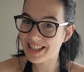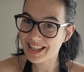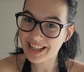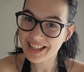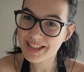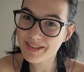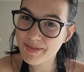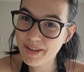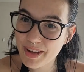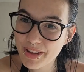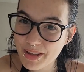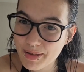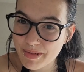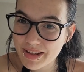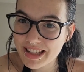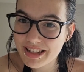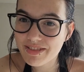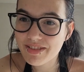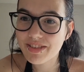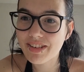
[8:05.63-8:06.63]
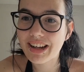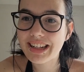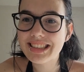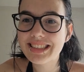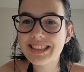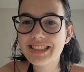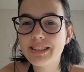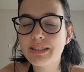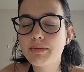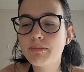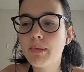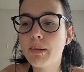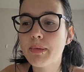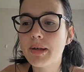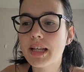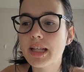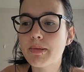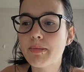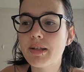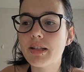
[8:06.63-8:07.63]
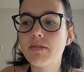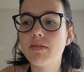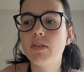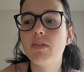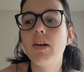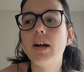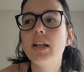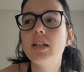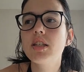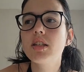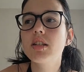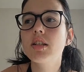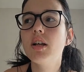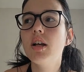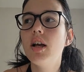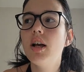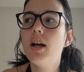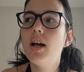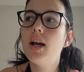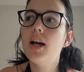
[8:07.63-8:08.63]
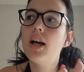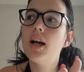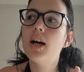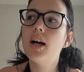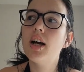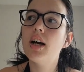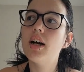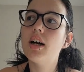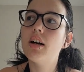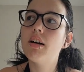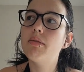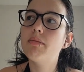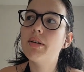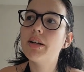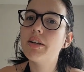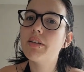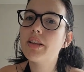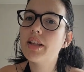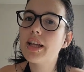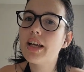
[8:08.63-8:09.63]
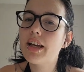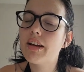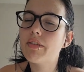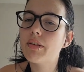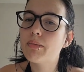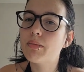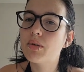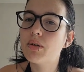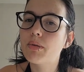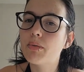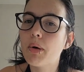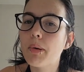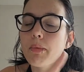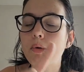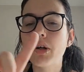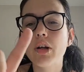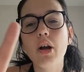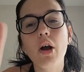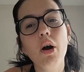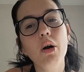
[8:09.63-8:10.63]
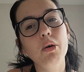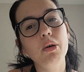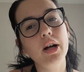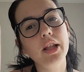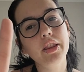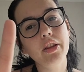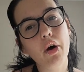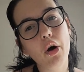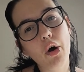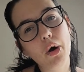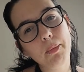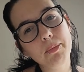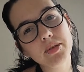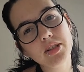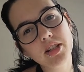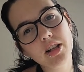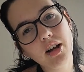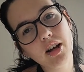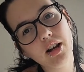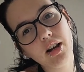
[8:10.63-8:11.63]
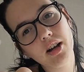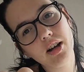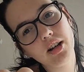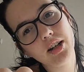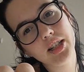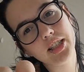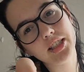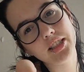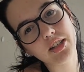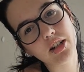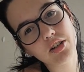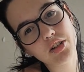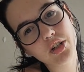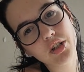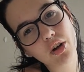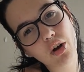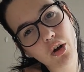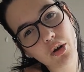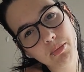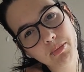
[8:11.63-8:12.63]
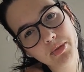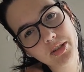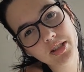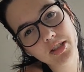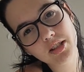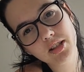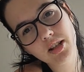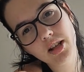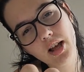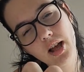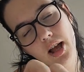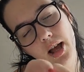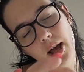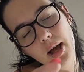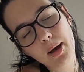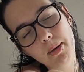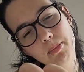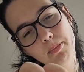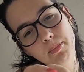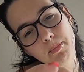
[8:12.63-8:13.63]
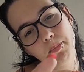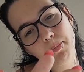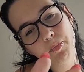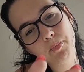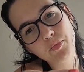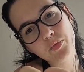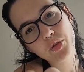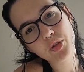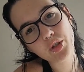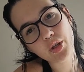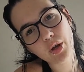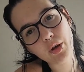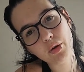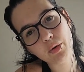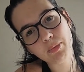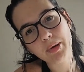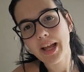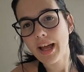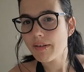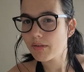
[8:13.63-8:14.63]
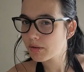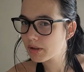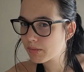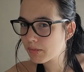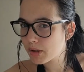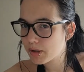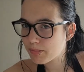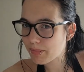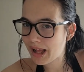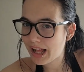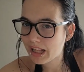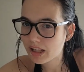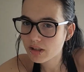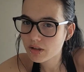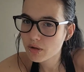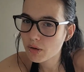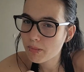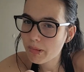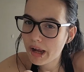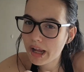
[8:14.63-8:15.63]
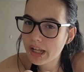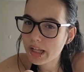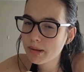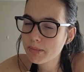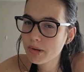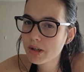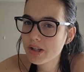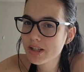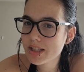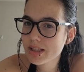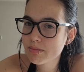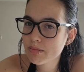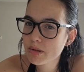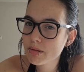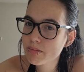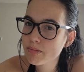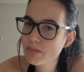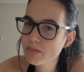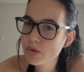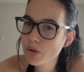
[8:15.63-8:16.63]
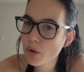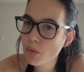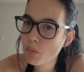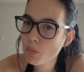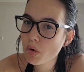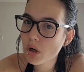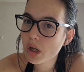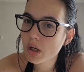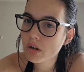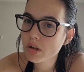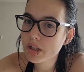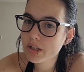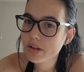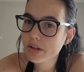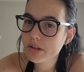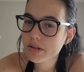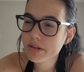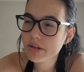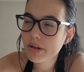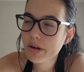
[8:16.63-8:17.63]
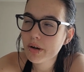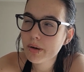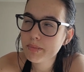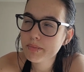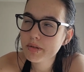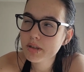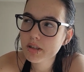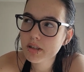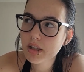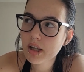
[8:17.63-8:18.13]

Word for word: that's my only piece of advice my biggest piece of advice um, I don't think I have any more. Oh, and the hobs are induction hobs. So be careful with what pans you're buying because some of them don't work on induction hobs.